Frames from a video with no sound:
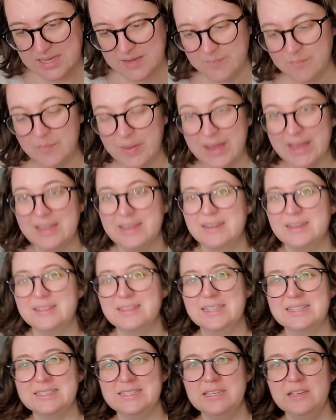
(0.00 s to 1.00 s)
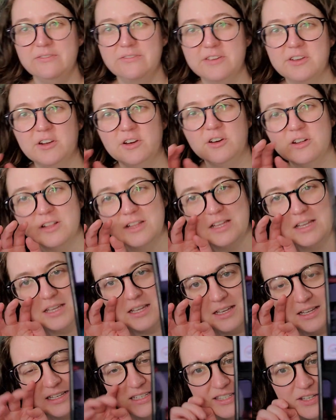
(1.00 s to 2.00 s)
But let's see if it all.
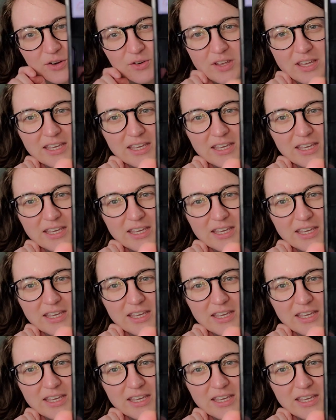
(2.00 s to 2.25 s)
So